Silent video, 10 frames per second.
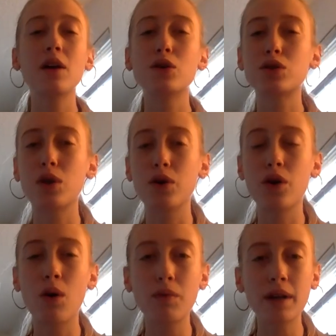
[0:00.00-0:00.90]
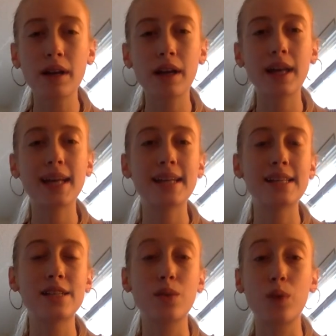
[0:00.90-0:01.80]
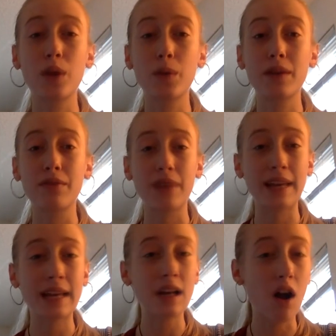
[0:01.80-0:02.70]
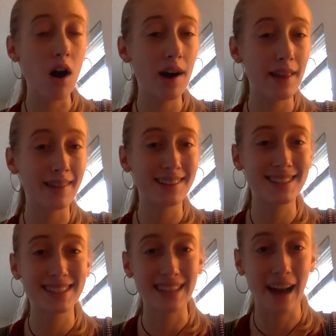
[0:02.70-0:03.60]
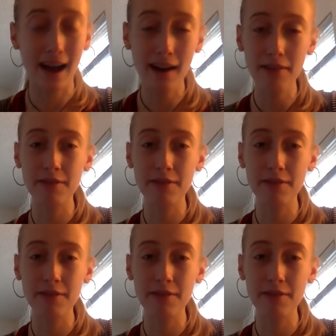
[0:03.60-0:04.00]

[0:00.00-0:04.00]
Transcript: So note reading is when we read on the staff